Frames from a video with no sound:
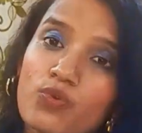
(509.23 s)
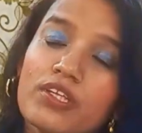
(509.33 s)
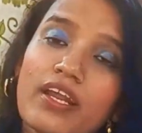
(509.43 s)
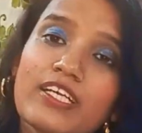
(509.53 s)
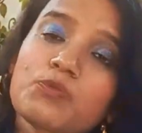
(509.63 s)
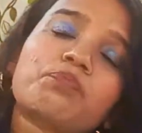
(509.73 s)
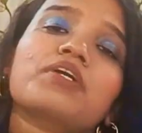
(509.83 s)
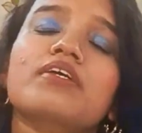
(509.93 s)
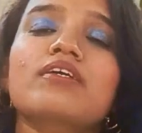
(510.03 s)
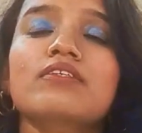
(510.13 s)
with an
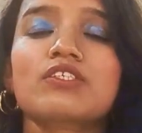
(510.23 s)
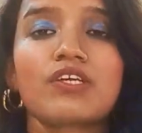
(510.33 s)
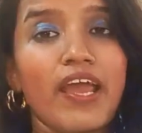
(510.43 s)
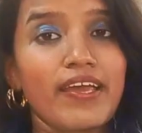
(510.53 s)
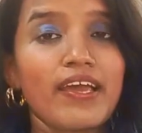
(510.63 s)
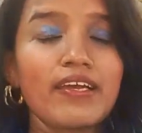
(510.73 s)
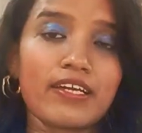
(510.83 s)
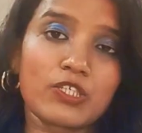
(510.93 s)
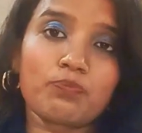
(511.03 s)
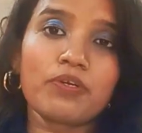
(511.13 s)
experienced AI
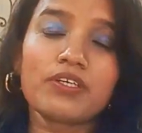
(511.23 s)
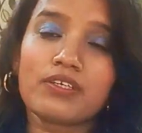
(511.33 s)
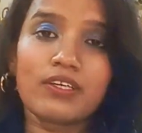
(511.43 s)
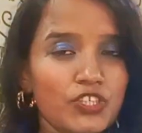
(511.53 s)
expert,